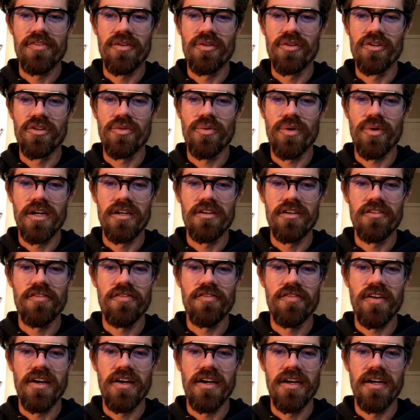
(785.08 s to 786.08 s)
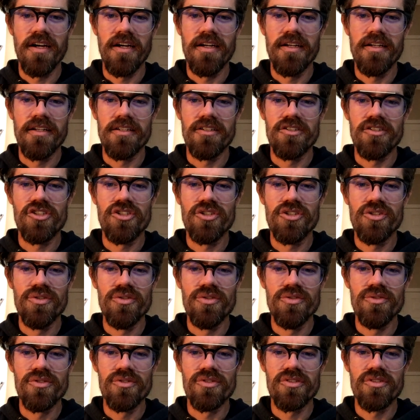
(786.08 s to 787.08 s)
required to find and
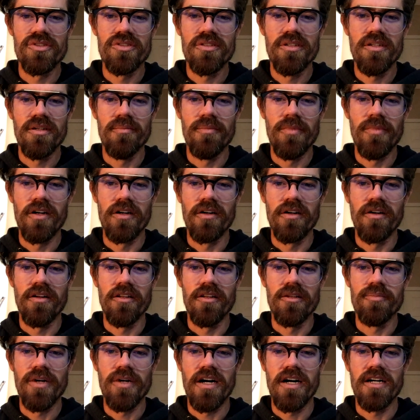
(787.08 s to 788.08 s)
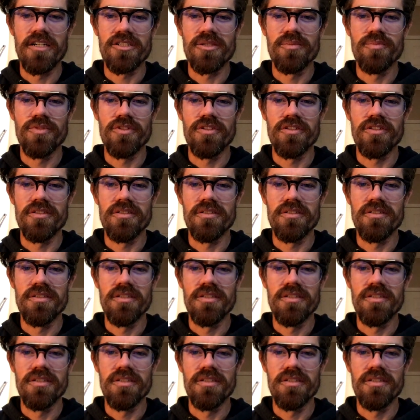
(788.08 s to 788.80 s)
choose among all the possible